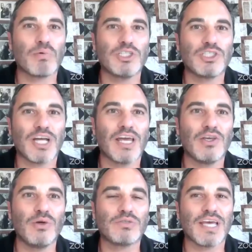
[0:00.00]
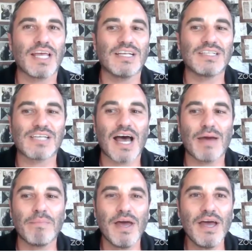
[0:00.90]
we appreciate you taking the
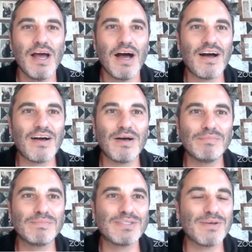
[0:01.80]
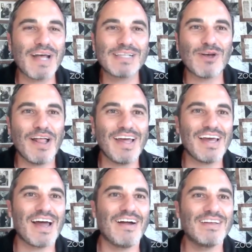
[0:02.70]
time. Um, so that's all I
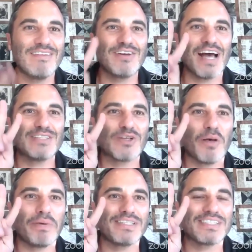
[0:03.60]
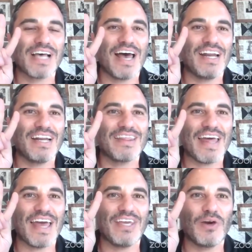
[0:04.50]
got. I'll give you guys all a peace sign and
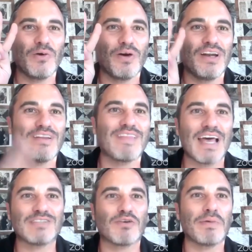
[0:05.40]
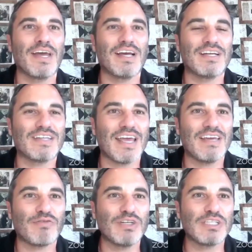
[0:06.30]
thank you, and thanks for being a,
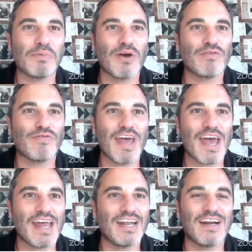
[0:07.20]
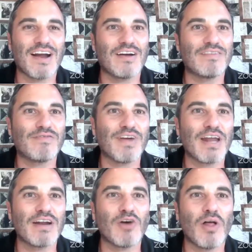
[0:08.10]
a free spirit fan and a
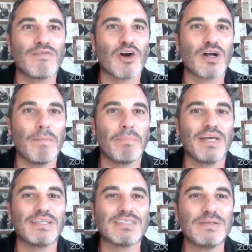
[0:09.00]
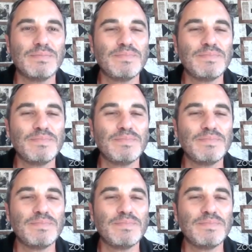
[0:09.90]
fan of all of our companies.